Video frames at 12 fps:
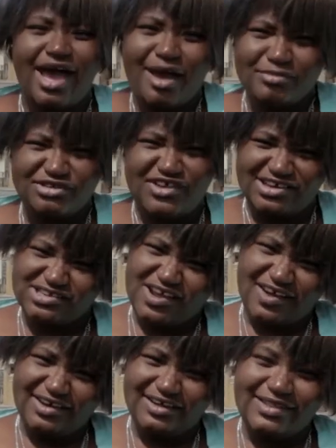So I'm Mich
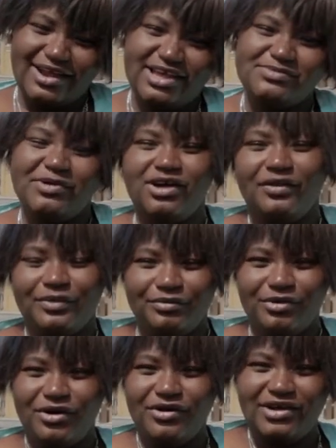Atagana. That has been On
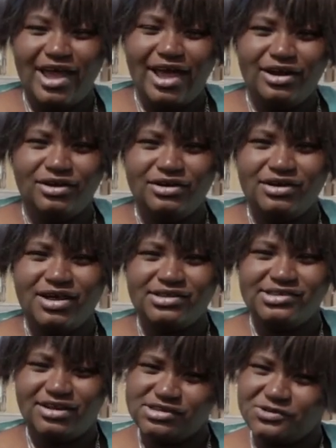the Road, and
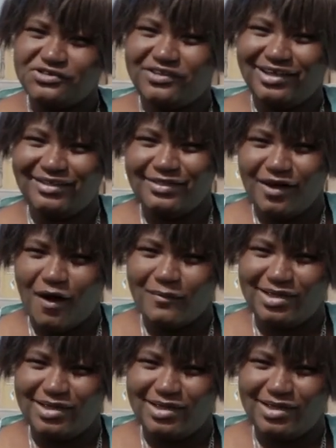tell us what you think in the